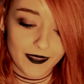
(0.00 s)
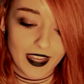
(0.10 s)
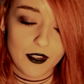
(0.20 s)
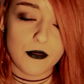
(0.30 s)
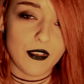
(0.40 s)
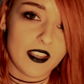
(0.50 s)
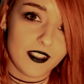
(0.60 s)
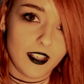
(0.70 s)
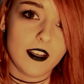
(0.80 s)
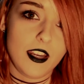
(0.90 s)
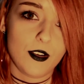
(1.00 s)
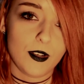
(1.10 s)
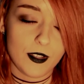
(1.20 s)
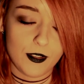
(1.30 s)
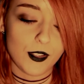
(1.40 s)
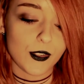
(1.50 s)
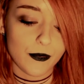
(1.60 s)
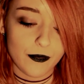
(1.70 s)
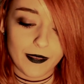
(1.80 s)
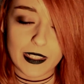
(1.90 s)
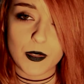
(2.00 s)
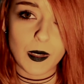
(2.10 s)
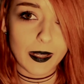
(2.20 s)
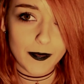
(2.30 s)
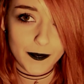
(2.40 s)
I have Vesta and Aries too, that's why.